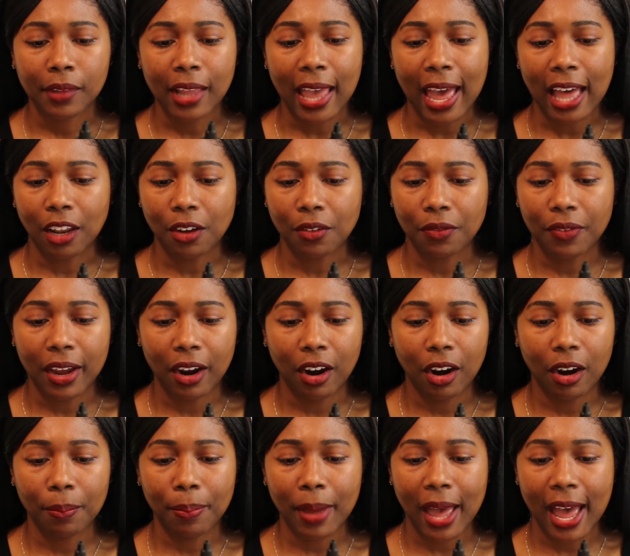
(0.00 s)
aloe
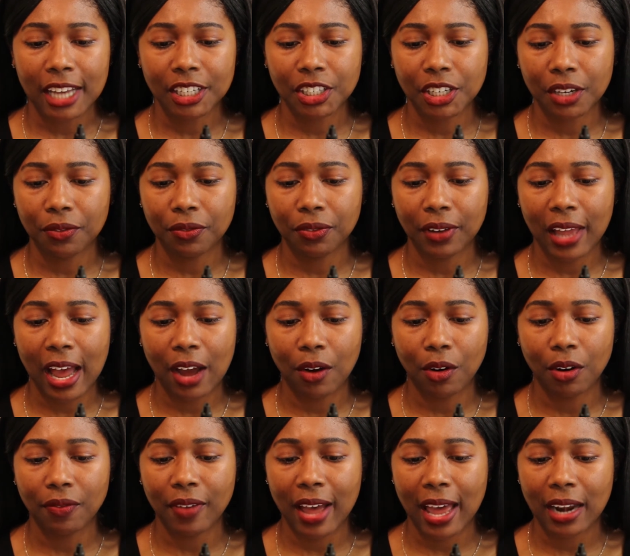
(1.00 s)
vera, passion
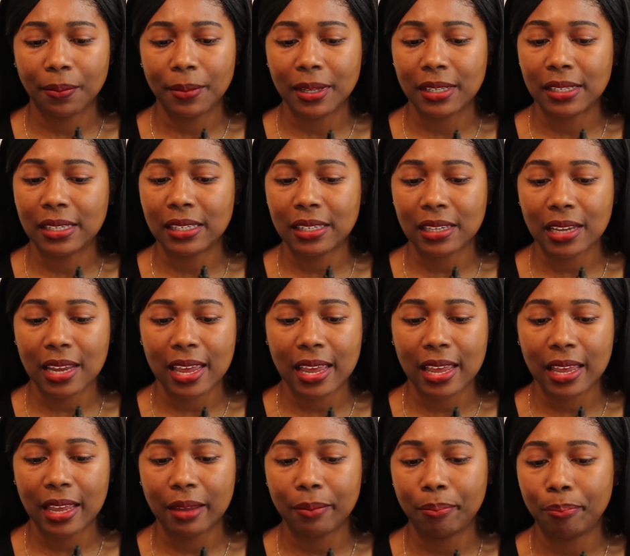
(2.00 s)
flower, vitamin
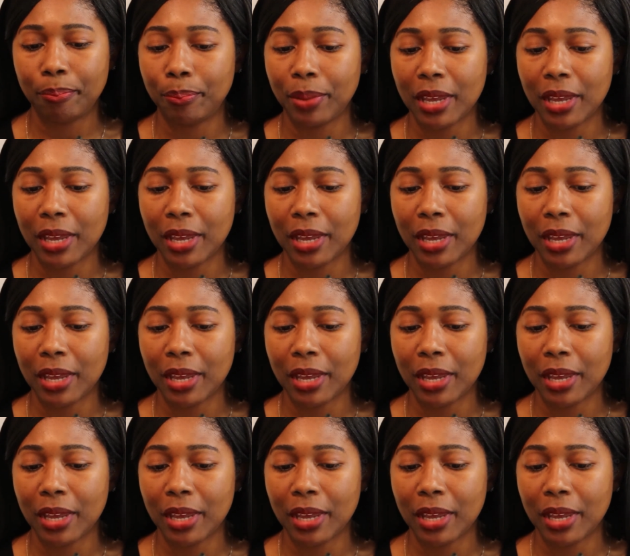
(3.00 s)
C,